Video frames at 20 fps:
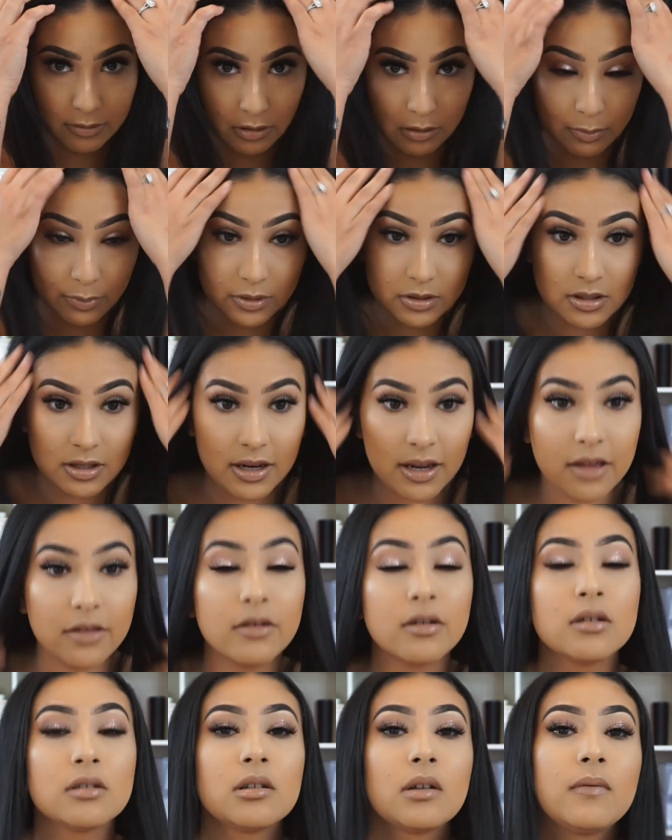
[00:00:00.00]
really put together
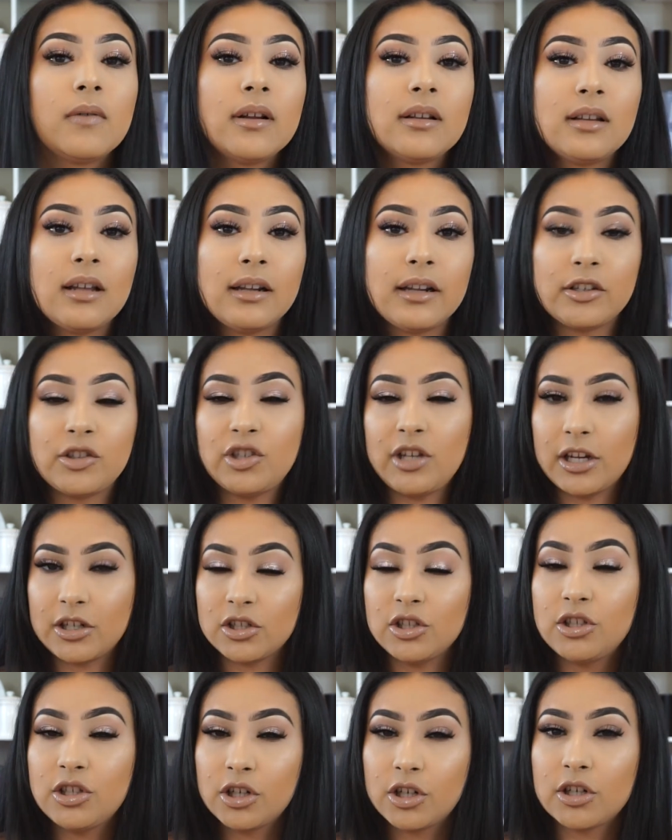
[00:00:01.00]
and stuff like that. Like she
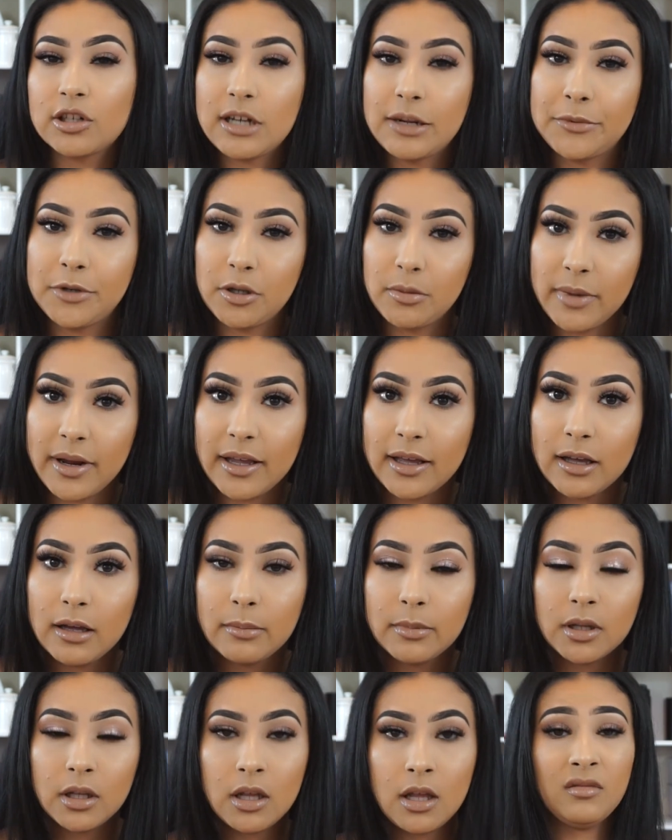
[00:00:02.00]
actually took her time on her makeup.